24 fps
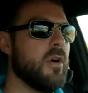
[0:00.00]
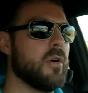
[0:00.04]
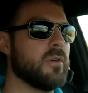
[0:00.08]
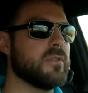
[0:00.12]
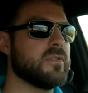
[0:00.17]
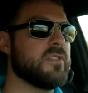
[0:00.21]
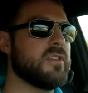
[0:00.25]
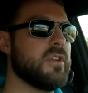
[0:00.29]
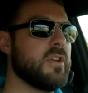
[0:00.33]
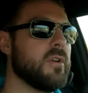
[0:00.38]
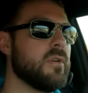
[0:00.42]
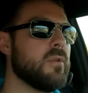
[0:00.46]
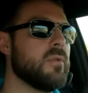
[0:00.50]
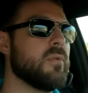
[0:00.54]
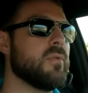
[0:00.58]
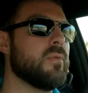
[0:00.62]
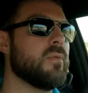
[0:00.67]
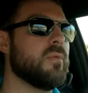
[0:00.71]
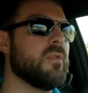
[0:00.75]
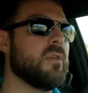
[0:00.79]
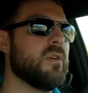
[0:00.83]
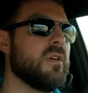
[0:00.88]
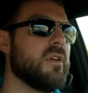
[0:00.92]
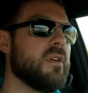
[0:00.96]
or two,
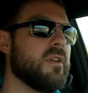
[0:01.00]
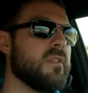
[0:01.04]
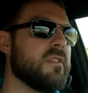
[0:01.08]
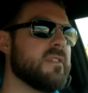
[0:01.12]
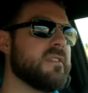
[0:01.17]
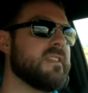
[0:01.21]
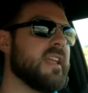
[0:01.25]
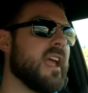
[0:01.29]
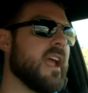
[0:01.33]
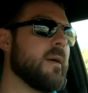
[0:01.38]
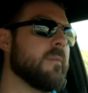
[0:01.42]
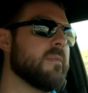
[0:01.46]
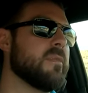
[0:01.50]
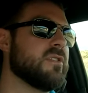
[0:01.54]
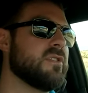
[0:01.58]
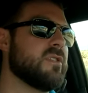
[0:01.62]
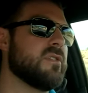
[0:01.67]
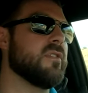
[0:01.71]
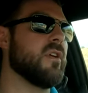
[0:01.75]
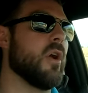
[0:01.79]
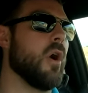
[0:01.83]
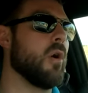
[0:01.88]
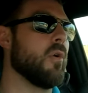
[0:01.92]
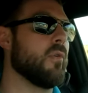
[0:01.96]
the damage
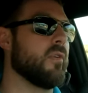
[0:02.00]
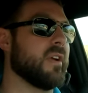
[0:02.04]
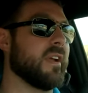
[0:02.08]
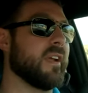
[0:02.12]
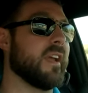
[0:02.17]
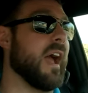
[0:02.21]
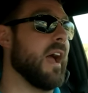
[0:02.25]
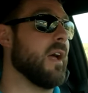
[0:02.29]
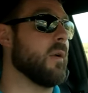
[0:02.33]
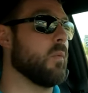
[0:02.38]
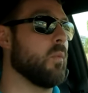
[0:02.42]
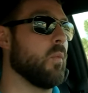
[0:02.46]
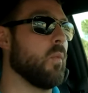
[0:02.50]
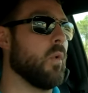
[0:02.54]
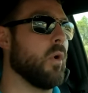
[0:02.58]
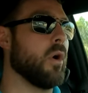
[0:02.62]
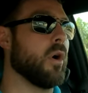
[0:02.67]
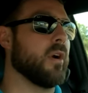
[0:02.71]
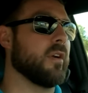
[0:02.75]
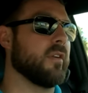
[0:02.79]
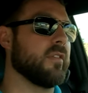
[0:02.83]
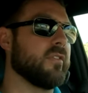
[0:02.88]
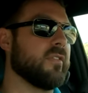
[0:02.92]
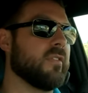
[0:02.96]
to the O-ring got
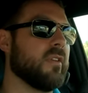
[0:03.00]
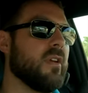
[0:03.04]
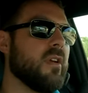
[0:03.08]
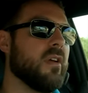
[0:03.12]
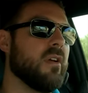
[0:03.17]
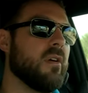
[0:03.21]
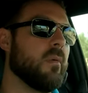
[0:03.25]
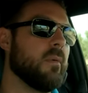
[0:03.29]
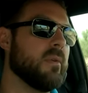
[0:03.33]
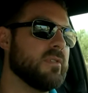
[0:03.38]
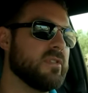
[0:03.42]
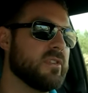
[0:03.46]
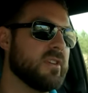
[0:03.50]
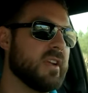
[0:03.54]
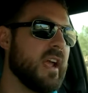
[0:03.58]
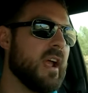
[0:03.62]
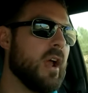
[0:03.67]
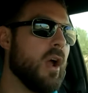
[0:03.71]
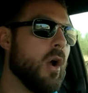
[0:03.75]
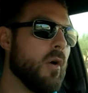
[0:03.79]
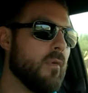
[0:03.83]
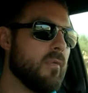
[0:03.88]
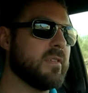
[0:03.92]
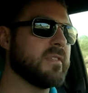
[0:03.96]
worse, which
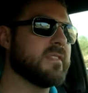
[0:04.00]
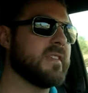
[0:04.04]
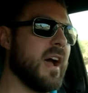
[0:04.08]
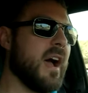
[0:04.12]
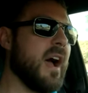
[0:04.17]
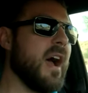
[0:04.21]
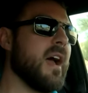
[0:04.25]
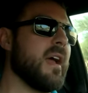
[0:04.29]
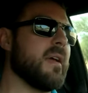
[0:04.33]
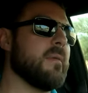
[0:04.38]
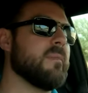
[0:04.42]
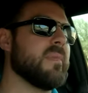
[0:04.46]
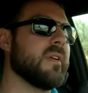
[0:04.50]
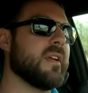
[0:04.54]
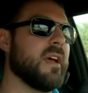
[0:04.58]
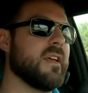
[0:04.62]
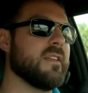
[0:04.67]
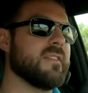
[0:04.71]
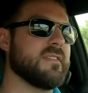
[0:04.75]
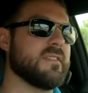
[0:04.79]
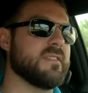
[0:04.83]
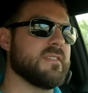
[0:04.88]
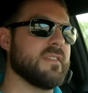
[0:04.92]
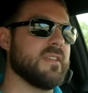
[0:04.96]
over time,
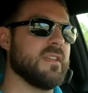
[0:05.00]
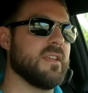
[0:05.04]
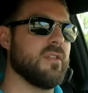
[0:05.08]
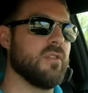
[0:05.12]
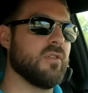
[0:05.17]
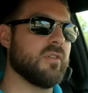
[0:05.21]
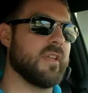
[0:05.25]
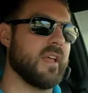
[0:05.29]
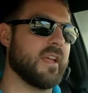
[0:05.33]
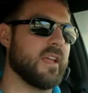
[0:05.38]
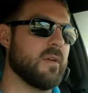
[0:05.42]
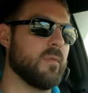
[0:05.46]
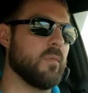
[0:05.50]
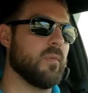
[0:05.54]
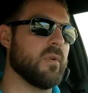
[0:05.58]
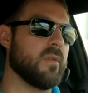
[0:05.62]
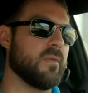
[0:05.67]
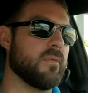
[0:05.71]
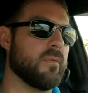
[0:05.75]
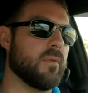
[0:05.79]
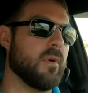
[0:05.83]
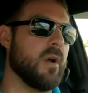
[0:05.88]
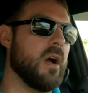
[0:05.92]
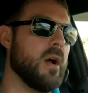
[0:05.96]
because it looked like it would
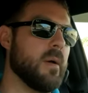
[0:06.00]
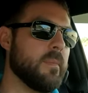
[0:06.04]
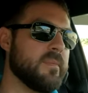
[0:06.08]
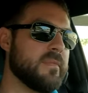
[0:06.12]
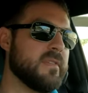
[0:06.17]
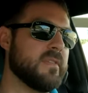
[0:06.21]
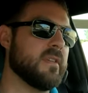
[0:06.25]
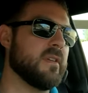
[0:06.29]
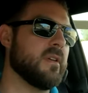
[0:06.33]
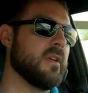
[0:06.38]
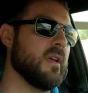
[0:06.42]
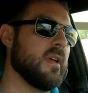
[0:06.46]
have rubbed,